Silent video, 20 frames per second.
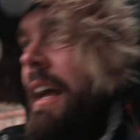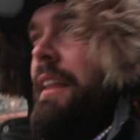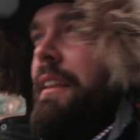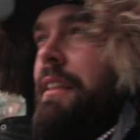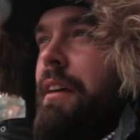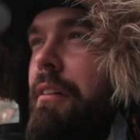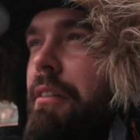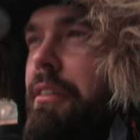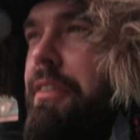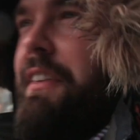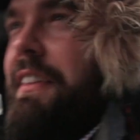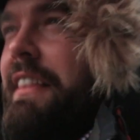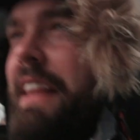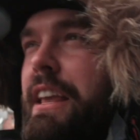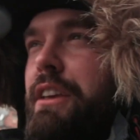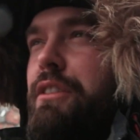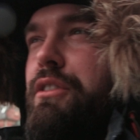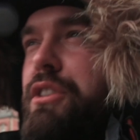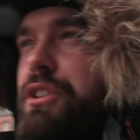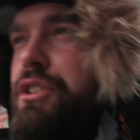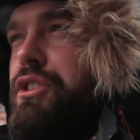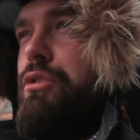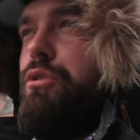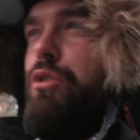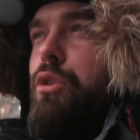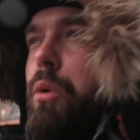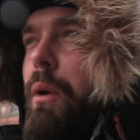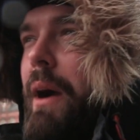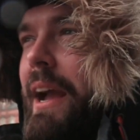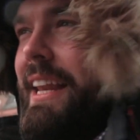The other thing that you can do
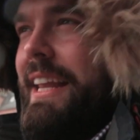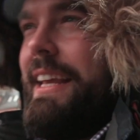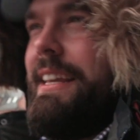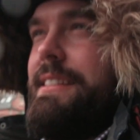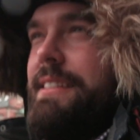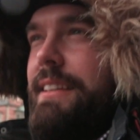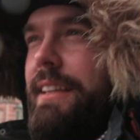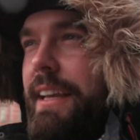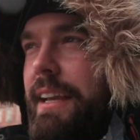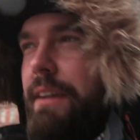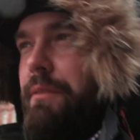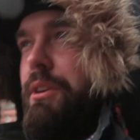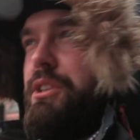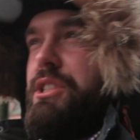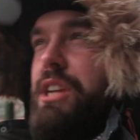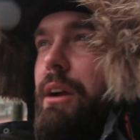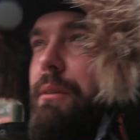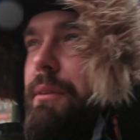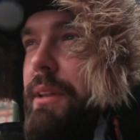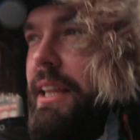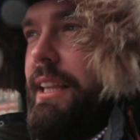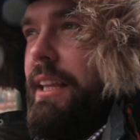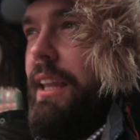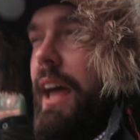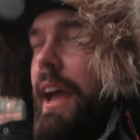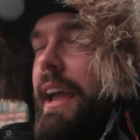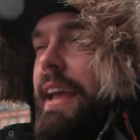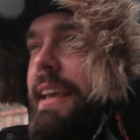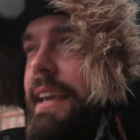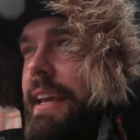quite easily, which I really
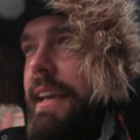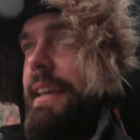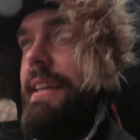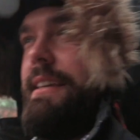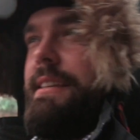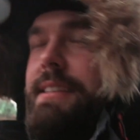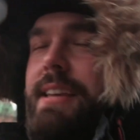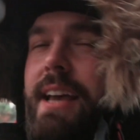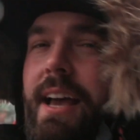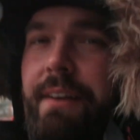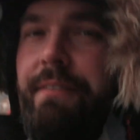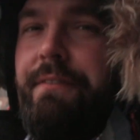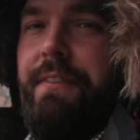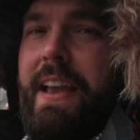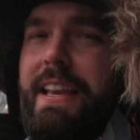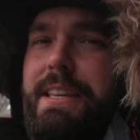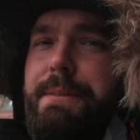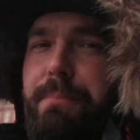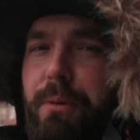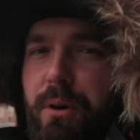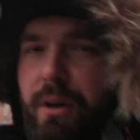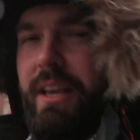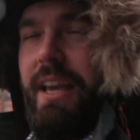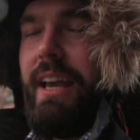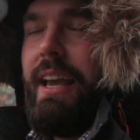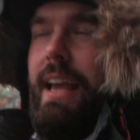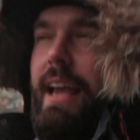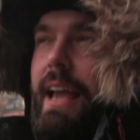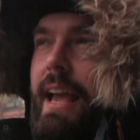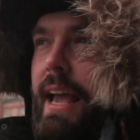like, is Facebook
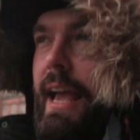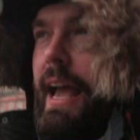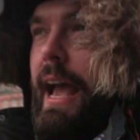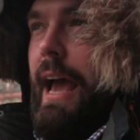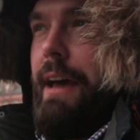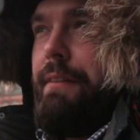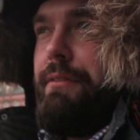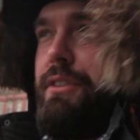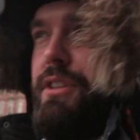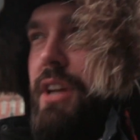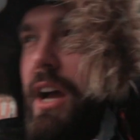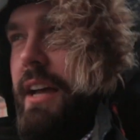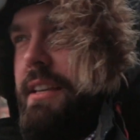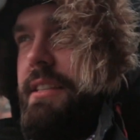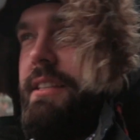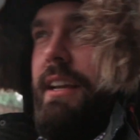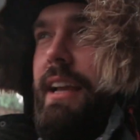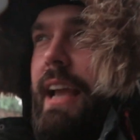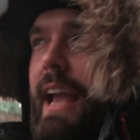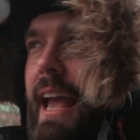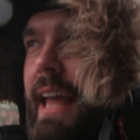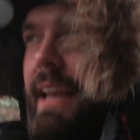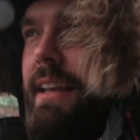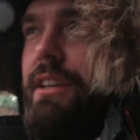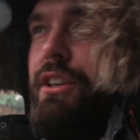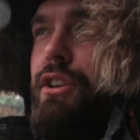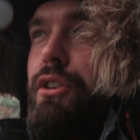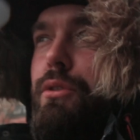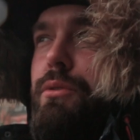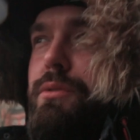advertising and
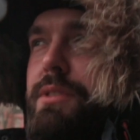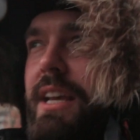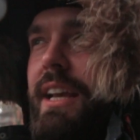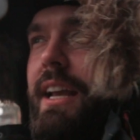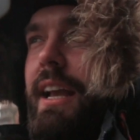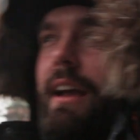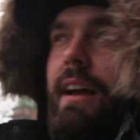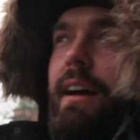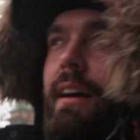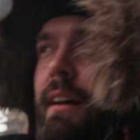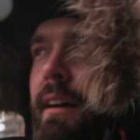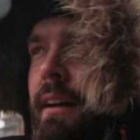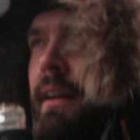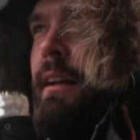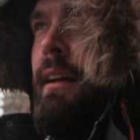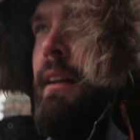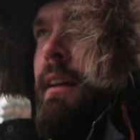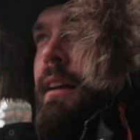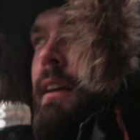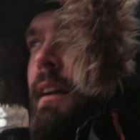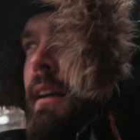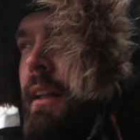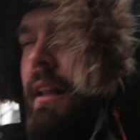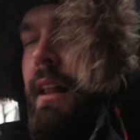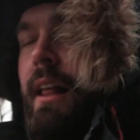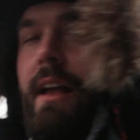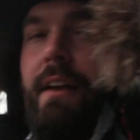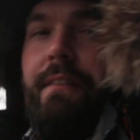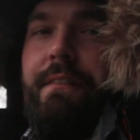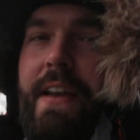using
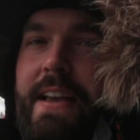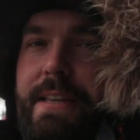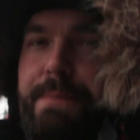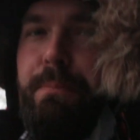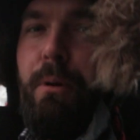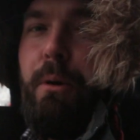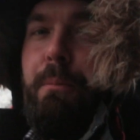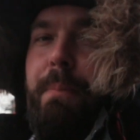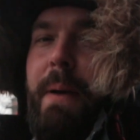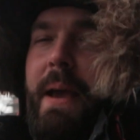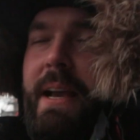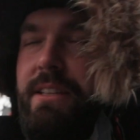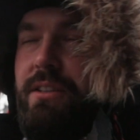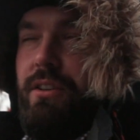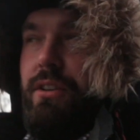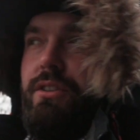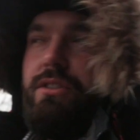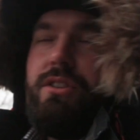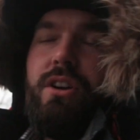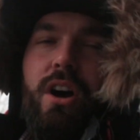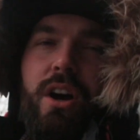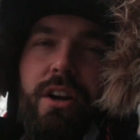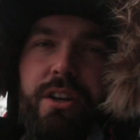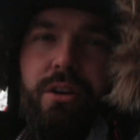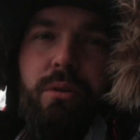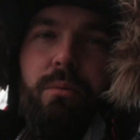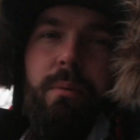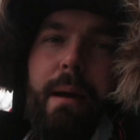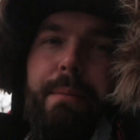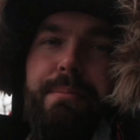Facebook pixels on
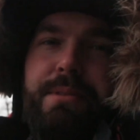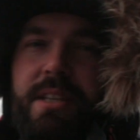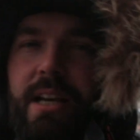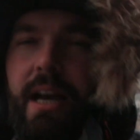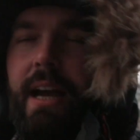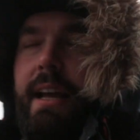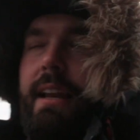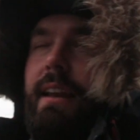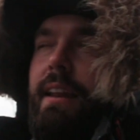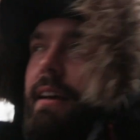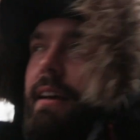your website